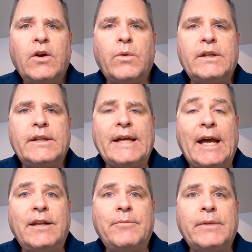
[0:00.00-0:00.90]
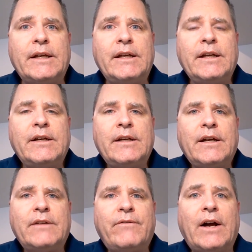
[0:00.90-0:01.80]
when the enemy
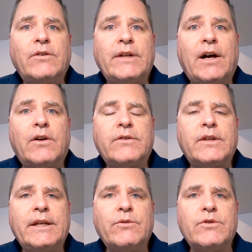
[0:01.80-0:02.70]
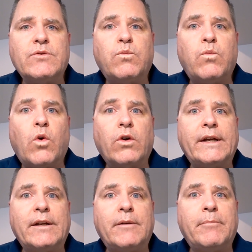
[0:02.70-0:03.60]
had found out that he was
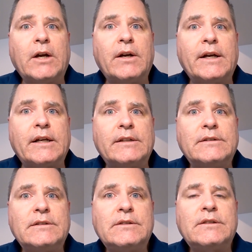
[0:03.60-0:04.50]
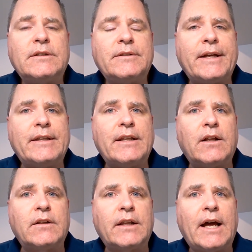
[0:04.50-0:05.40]
warning Americans in the
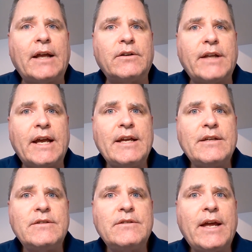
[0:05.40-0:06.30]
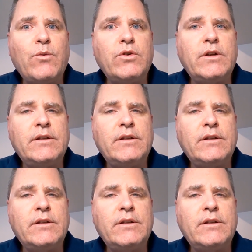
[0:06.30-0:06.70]
latter days they would